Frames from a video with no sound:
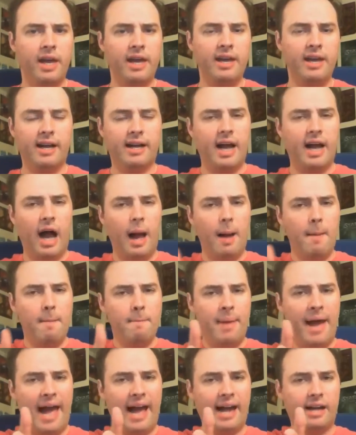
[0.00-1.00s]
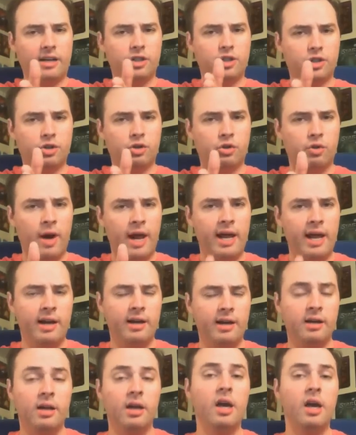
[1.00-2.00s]
in a compact
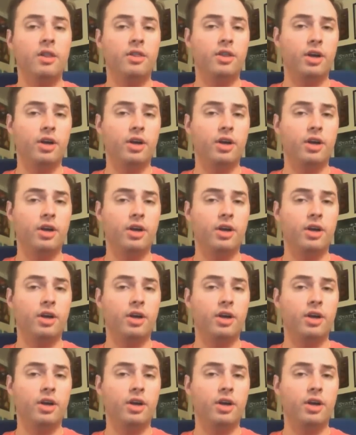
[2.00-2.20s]
train,